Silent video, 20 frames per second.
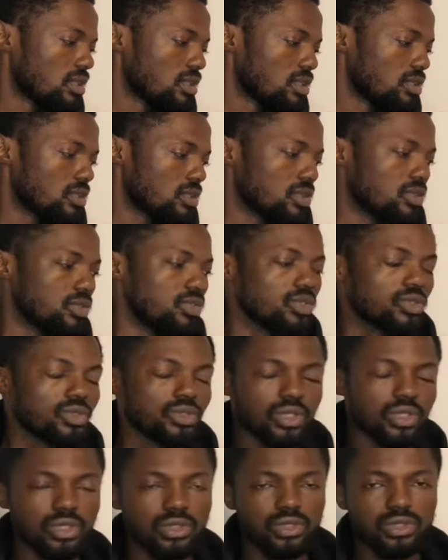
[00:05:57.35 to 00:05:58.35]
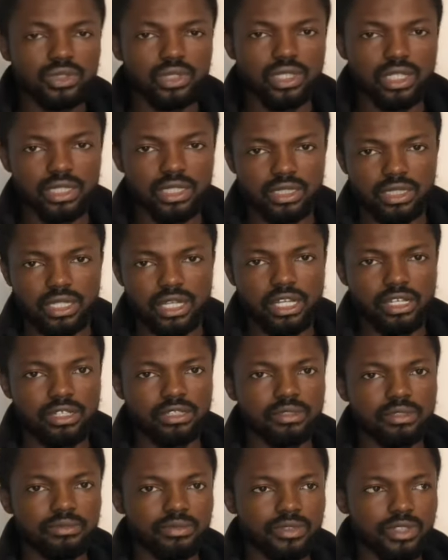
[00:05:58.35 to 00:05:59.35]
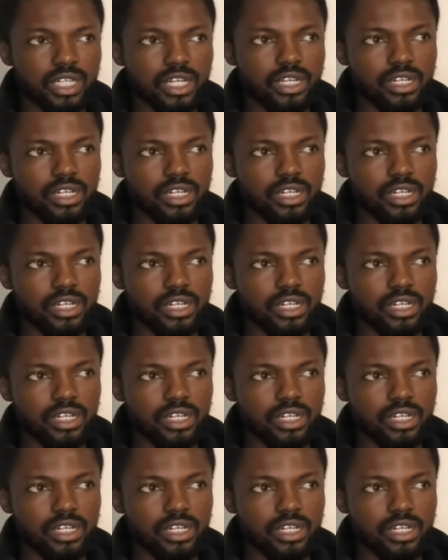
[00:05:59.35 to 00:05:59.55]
You could also get the RMB.